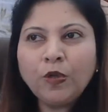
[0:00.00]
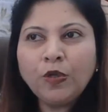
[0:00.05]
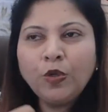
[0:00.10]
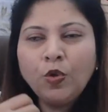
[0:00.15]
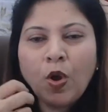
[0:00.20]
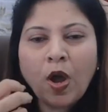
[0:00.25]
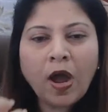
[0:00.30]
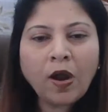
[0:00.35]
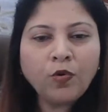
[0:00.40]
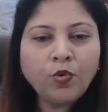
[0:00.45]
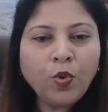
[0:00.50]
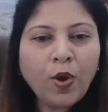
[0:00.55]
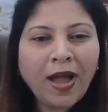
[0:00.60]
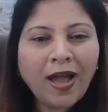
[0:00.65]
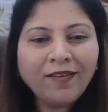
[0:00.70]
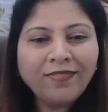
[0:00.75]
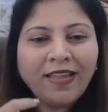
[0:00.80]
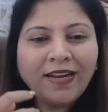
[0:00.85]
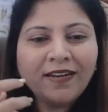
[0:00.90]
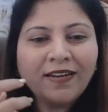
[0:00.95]
You have to
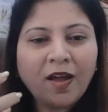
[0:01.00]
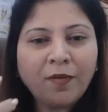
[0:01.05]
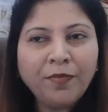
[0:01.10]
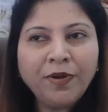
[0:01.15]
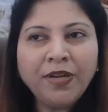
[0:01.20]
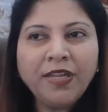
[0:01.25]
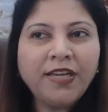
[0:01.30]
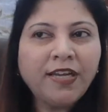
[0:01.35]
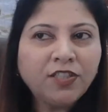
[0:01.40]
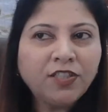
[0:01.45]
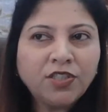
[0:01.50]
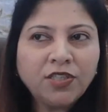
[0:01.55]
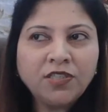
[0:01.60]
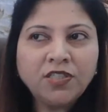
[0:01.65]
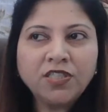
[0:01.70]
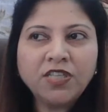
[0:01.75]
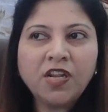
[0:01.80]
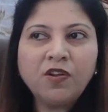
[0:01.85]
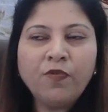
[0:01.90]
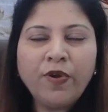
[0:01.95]
have that communication
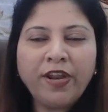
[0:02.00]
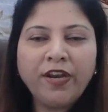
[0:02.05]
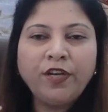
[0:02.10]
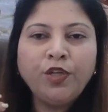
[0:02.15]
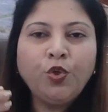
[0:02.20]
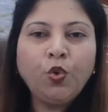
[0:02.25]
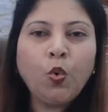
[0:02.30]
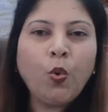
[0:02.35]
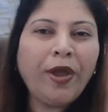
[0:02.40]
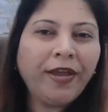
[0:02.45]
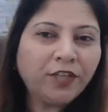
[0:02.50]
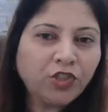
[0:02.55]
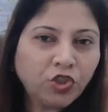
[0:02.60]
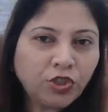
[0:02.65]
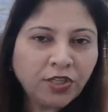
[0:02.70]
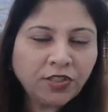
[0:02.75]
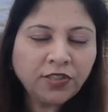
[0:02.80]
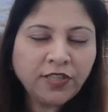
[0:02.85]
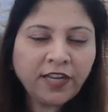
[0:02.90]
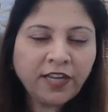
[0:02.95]
skill where you
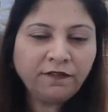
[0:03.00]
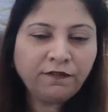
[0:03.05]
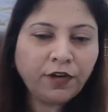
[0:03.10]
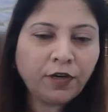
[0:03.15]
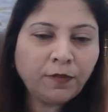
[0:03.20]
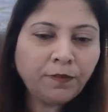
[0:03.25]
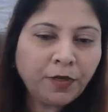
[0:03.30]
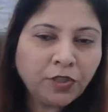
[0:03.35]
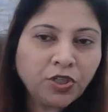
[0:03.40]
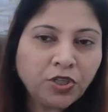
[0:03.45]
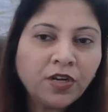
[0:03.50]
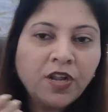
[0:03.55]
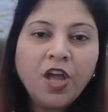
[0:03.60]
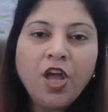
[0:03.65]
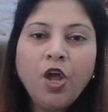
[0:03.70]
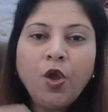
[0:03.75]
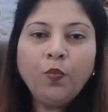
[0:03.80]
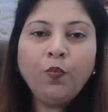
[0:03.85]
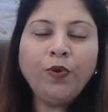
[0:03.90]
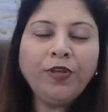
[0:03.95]
exchange the information
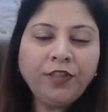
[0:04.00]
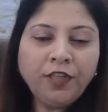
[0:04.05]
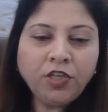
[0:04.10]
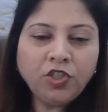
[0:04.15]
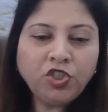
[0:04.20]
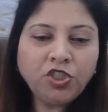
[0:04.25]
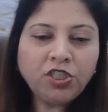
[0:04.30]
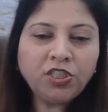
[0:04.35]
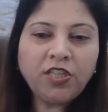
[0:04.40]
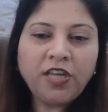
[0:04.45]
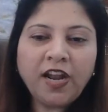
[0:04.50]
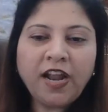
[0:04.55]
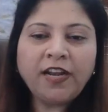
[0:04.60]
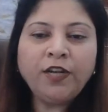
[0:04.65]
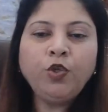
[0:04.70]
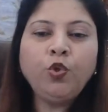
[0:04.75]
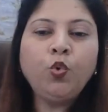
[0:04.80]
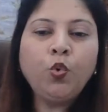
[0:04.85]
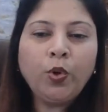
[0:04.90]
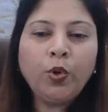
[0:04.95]
with each other
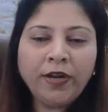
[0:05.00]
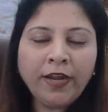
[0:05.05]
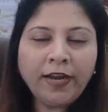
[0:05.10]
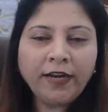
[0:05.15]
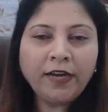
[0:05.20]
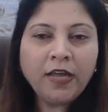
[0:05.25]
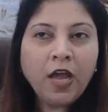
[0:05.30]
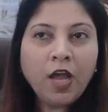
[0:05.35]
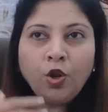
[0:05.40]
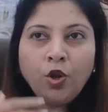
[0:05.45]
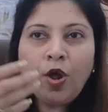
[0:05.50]
and you get,